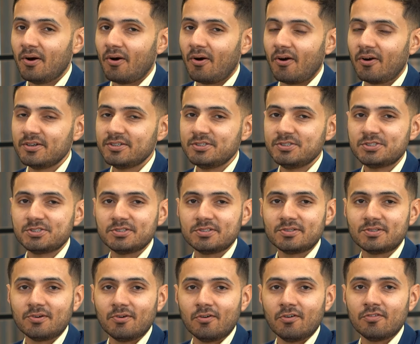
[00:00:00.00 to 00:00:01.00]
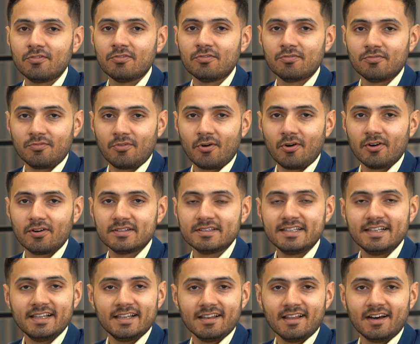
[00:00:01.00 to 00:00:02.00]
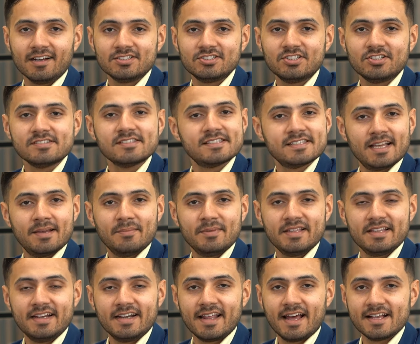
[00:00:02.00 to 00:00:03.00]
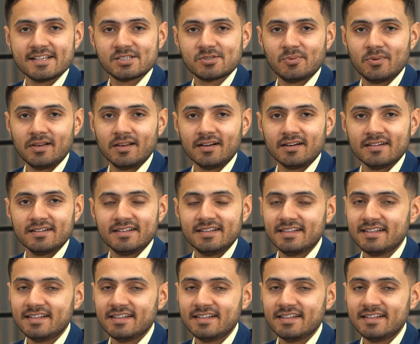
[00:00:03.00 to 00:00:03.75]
or you should go for the larger semi-detached villa.